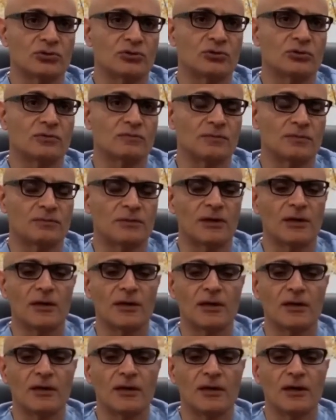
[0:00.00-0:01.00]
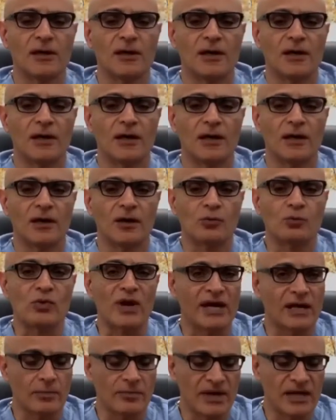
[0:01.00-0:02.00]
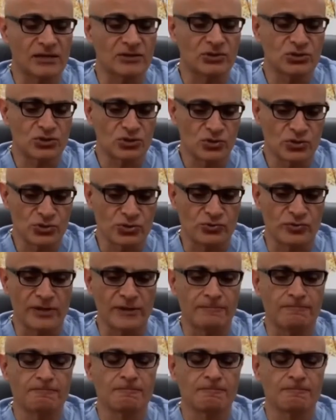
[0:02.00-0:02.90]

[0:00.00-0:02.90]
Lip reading: to recommend surgery.